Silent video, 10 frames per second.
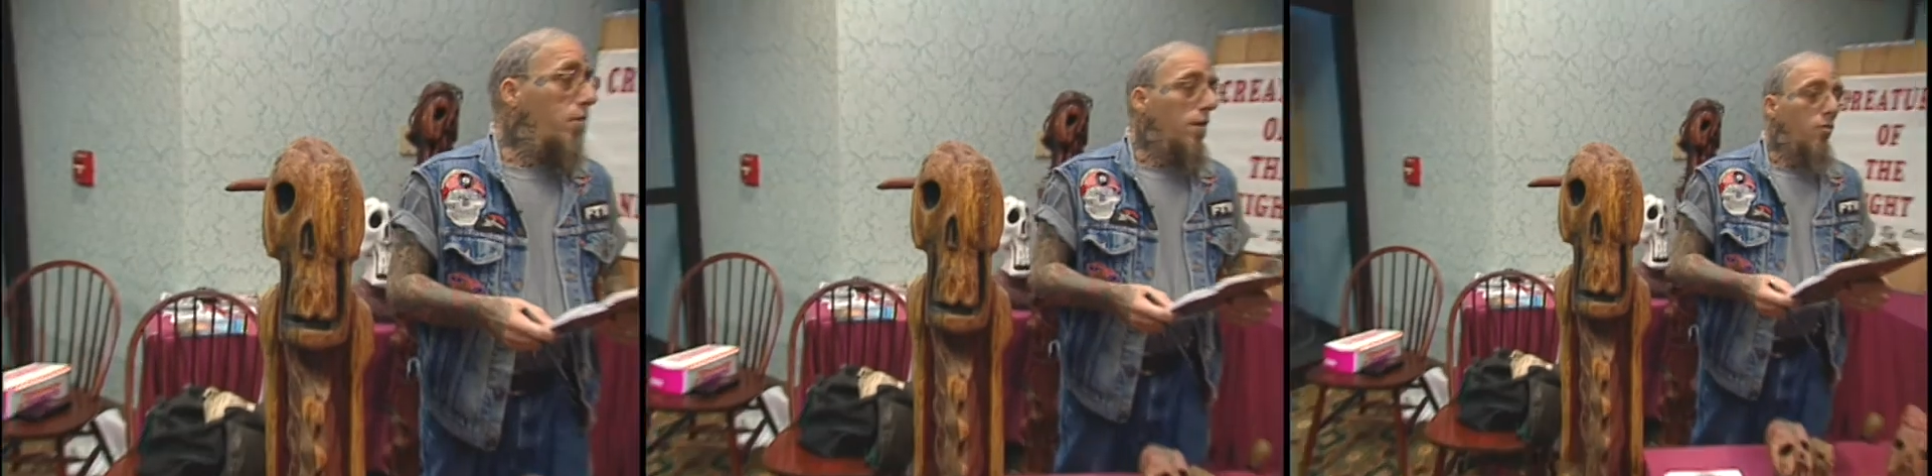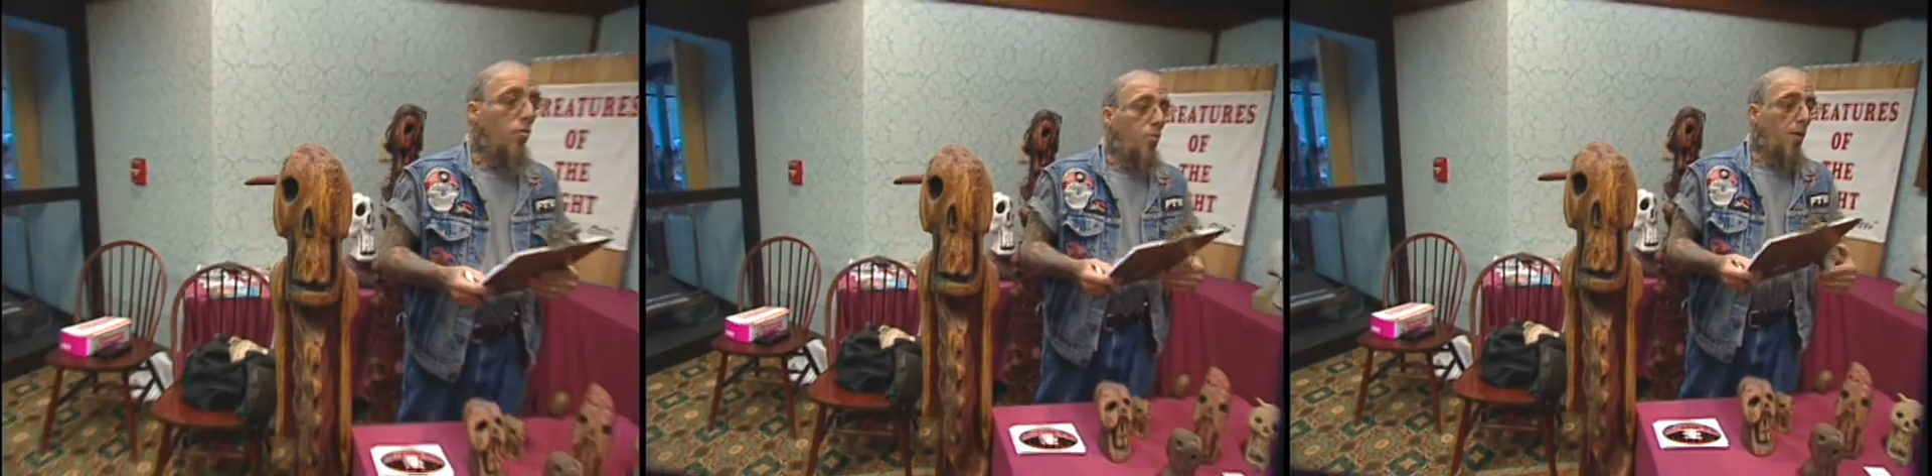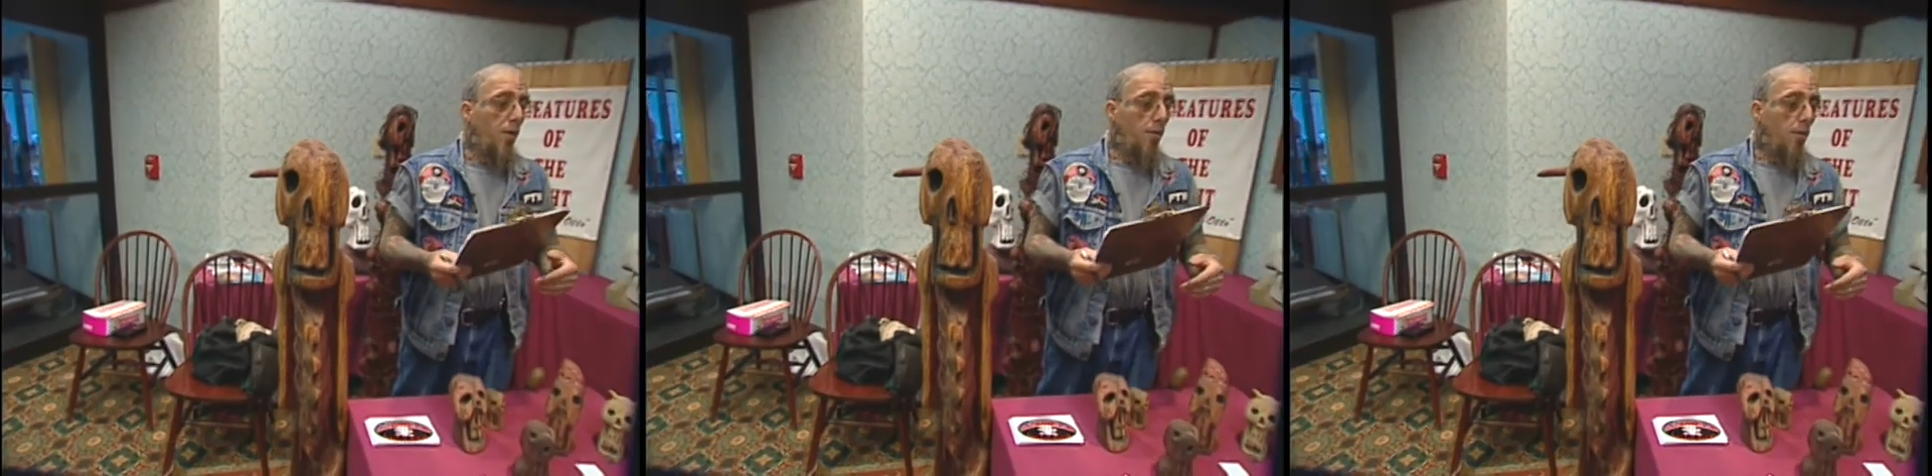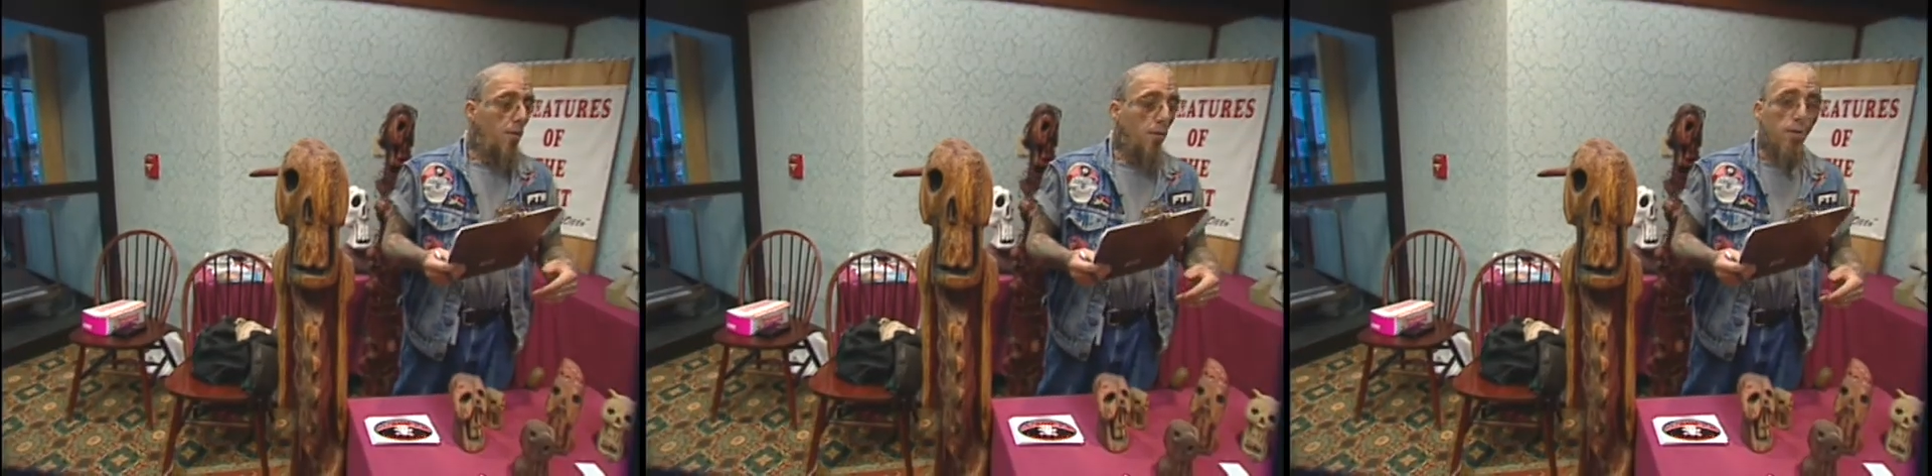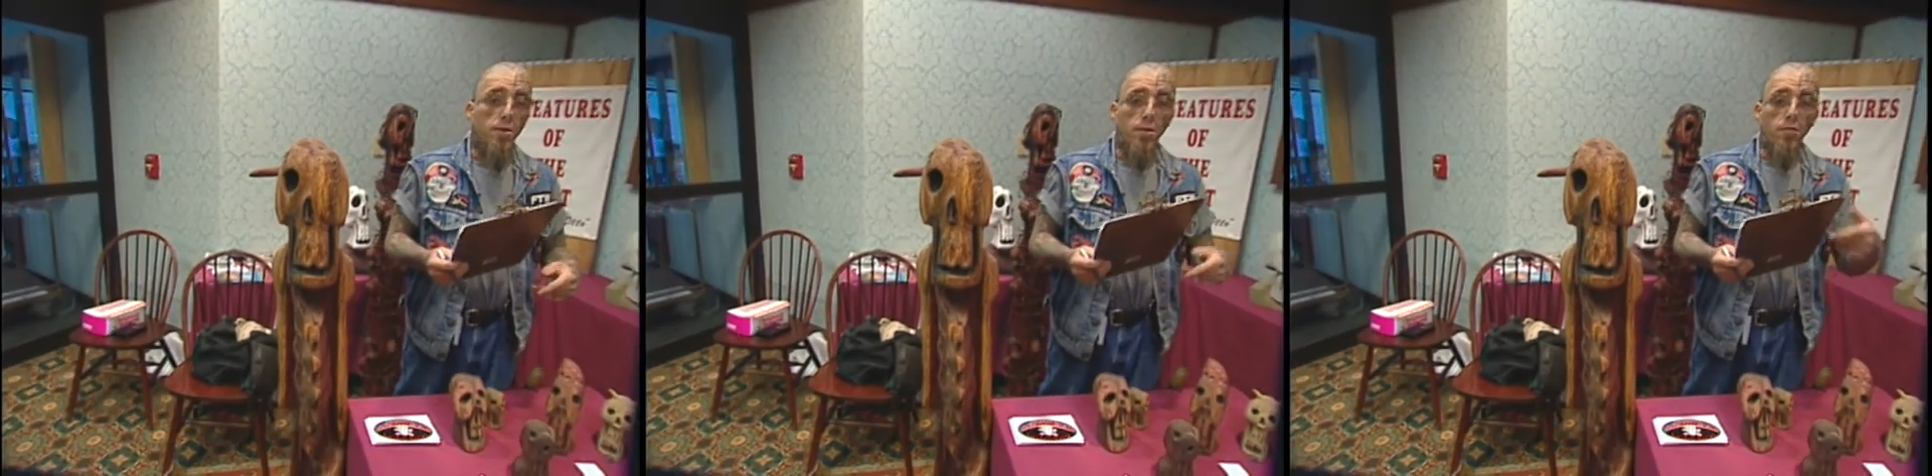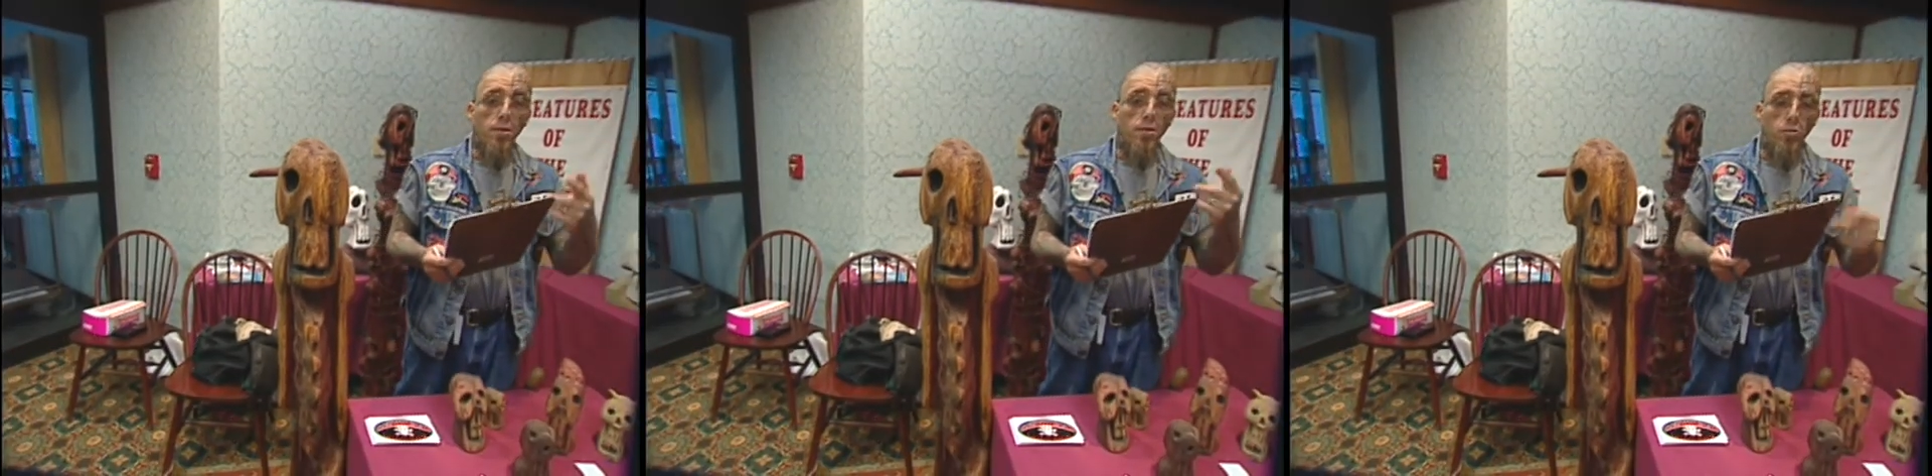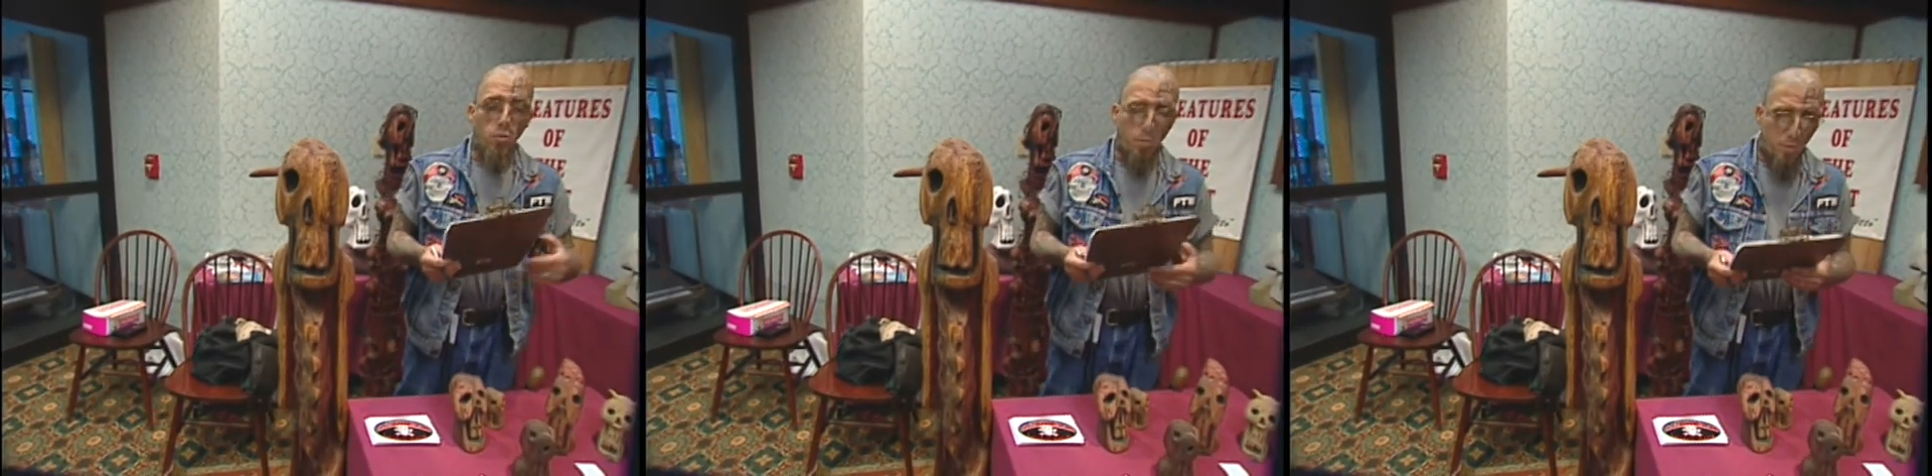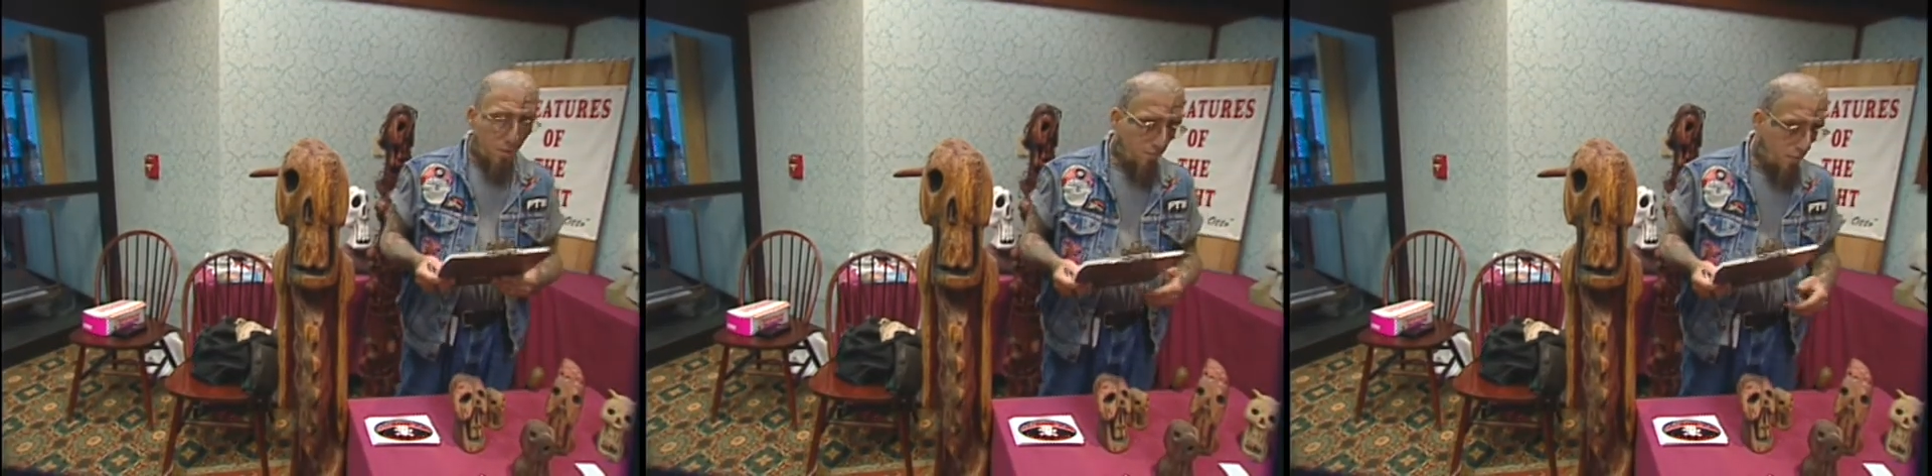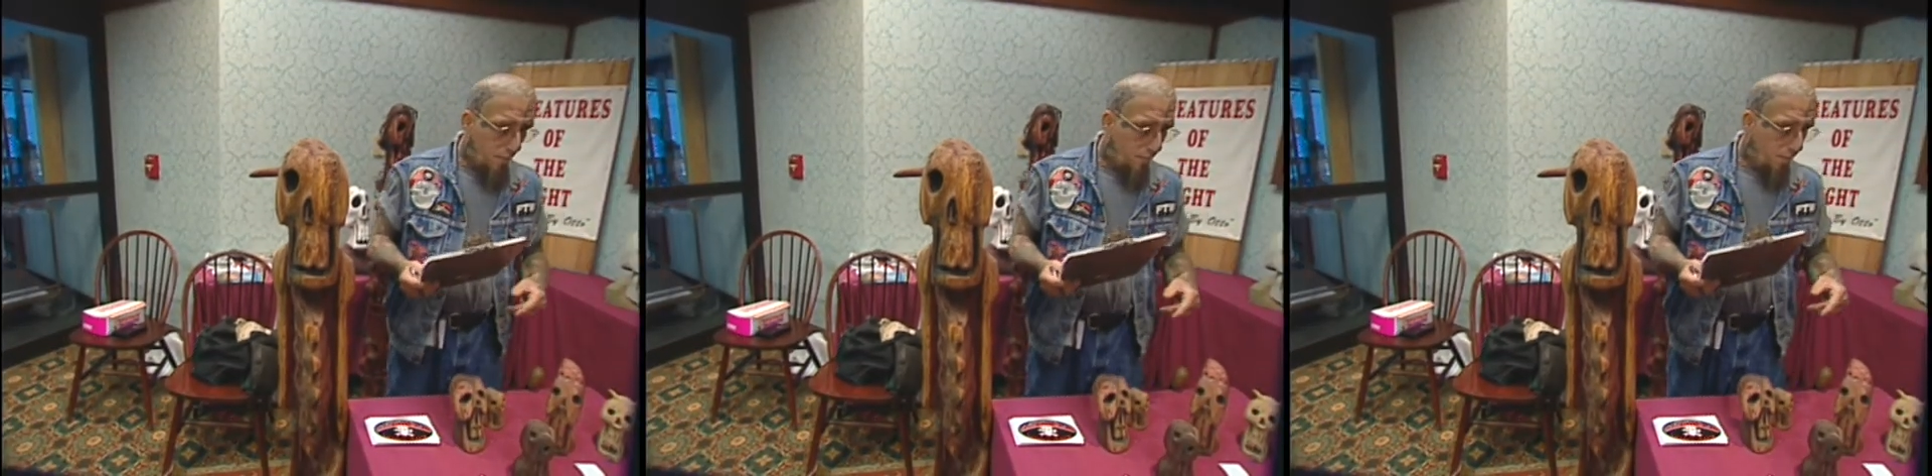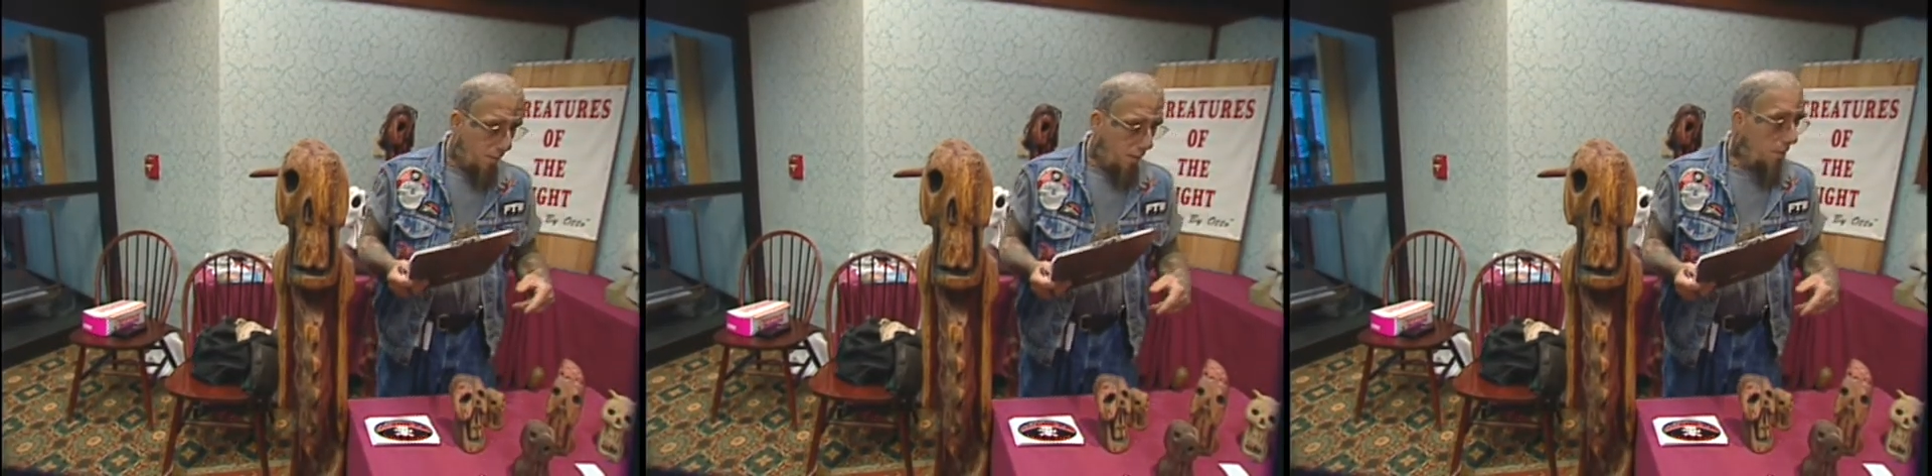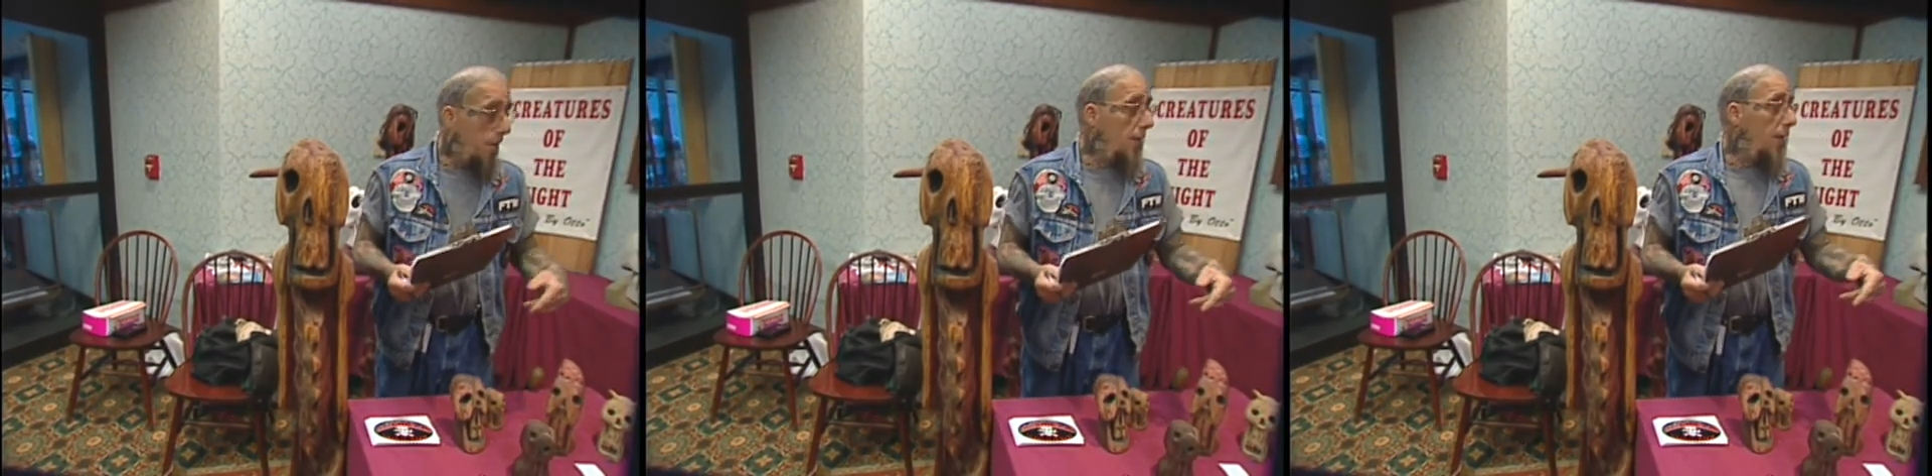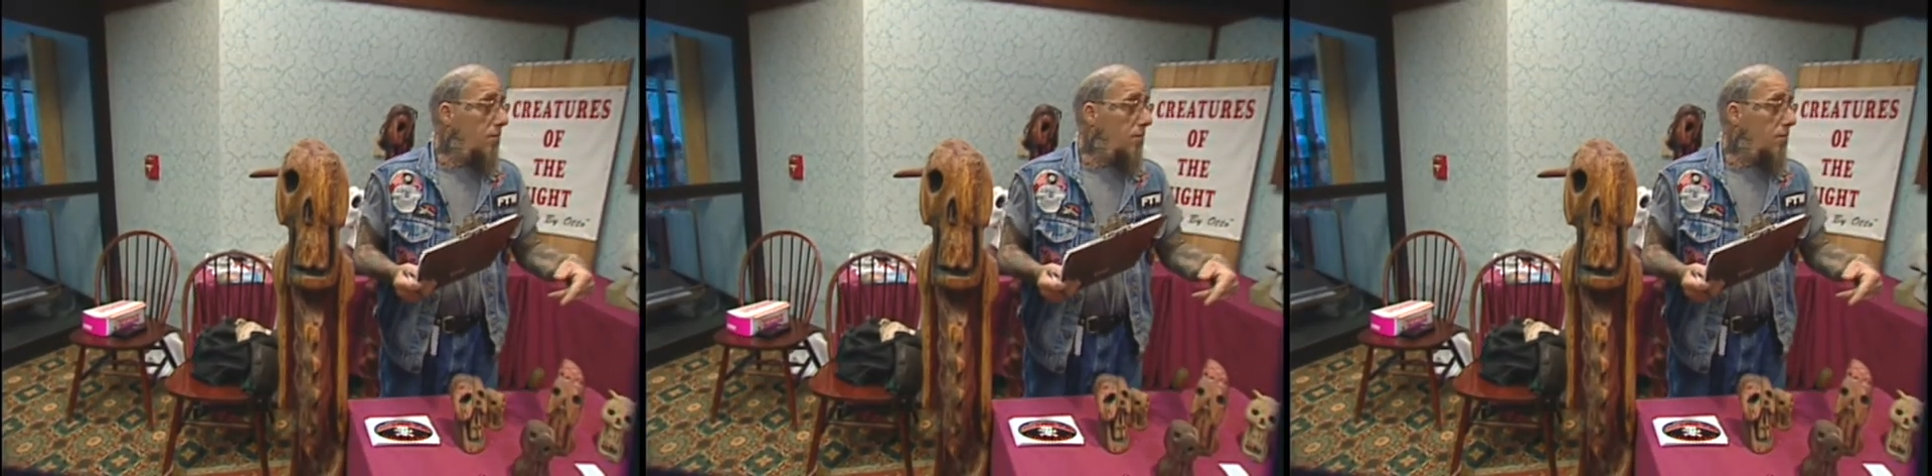they don't. Nobody. He's getting ready to do it, but if, if okay. they got